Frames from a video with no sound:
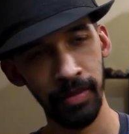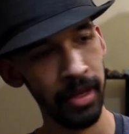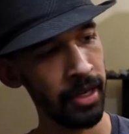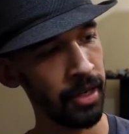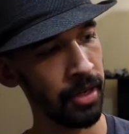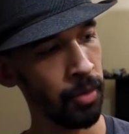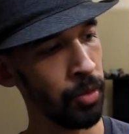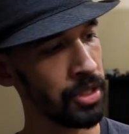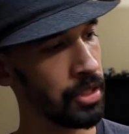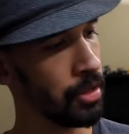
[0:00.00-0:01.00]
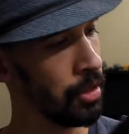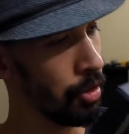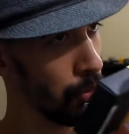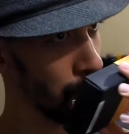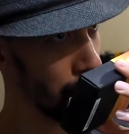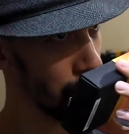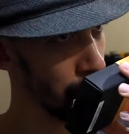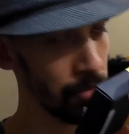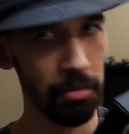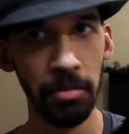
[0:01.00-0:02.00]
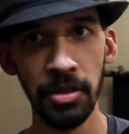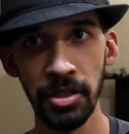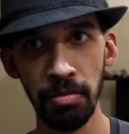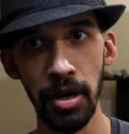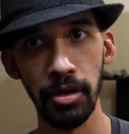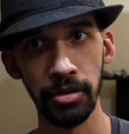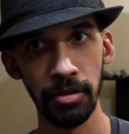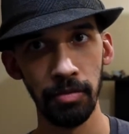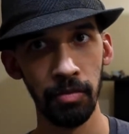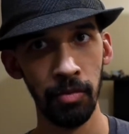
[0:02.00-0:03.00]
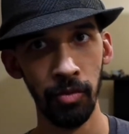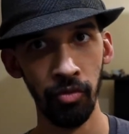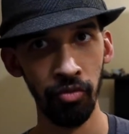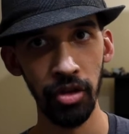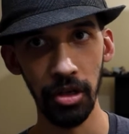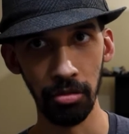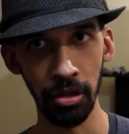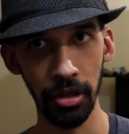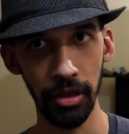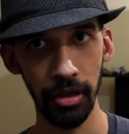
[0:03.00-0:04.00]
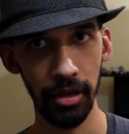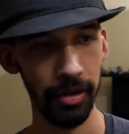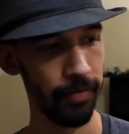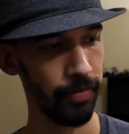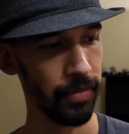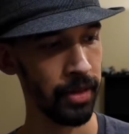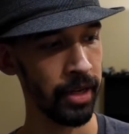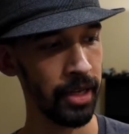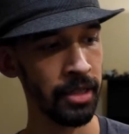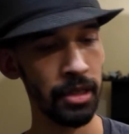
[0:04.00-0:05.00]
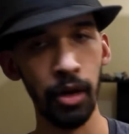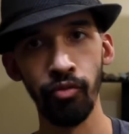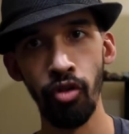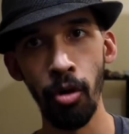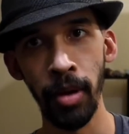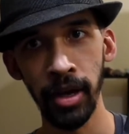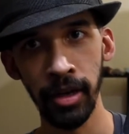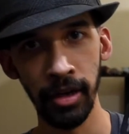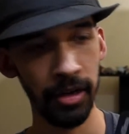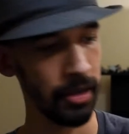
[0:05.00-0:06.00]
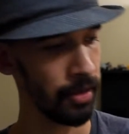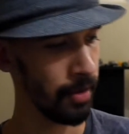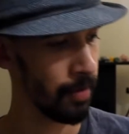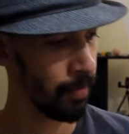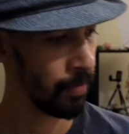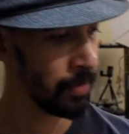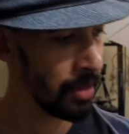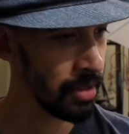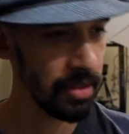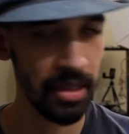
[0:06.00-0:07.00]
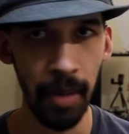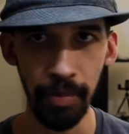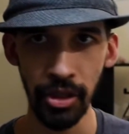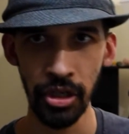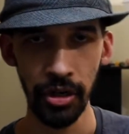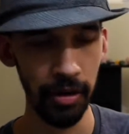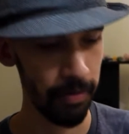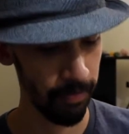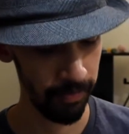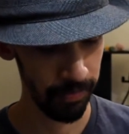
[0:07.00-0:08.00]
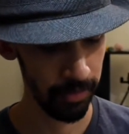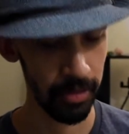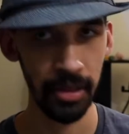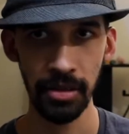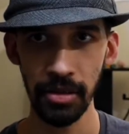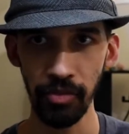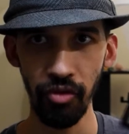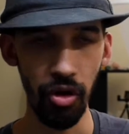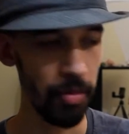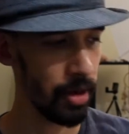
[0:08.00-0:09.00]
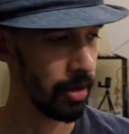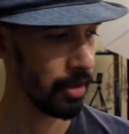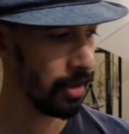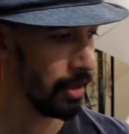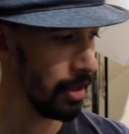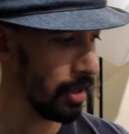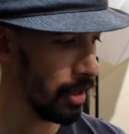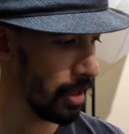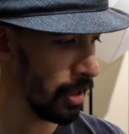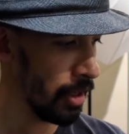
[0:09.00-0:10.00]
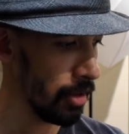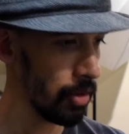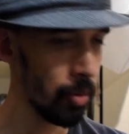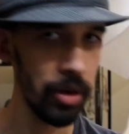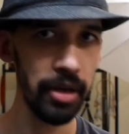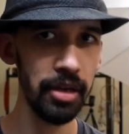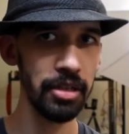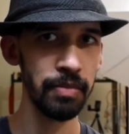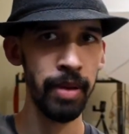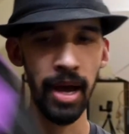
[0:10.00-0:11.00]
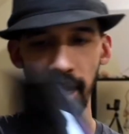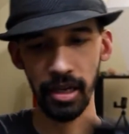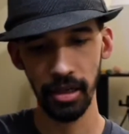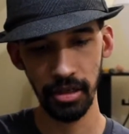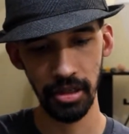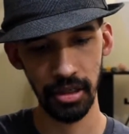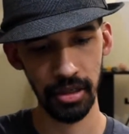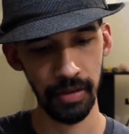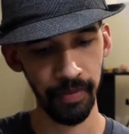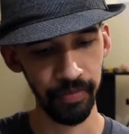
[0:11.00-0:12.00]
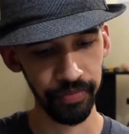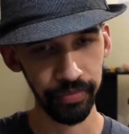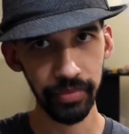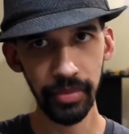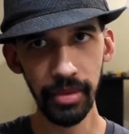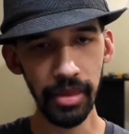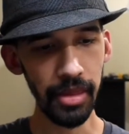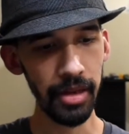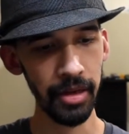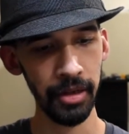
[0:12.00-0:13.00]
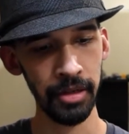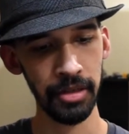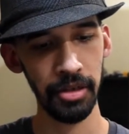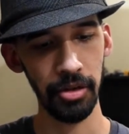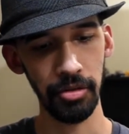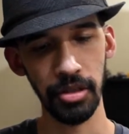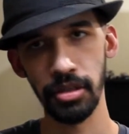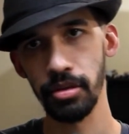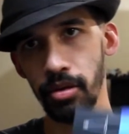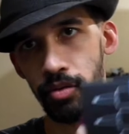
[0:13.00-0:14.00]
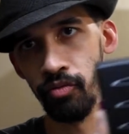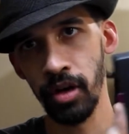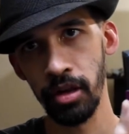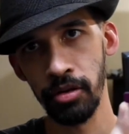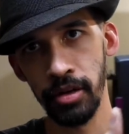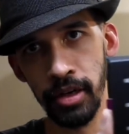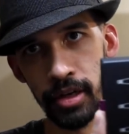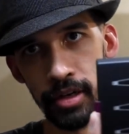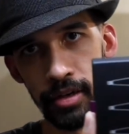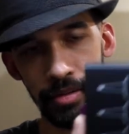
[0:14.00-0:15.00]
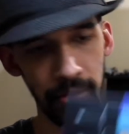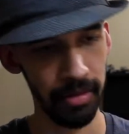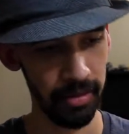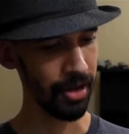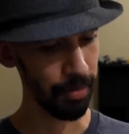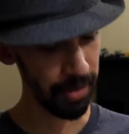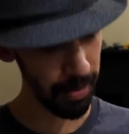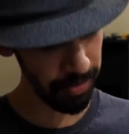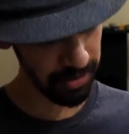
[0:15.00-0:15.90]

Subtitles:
ink, which, you know, smells real good. Like, it's aroma ink. This is temperature, this is aroma, and the one in this package is, you know, just regular ink. Okay, but that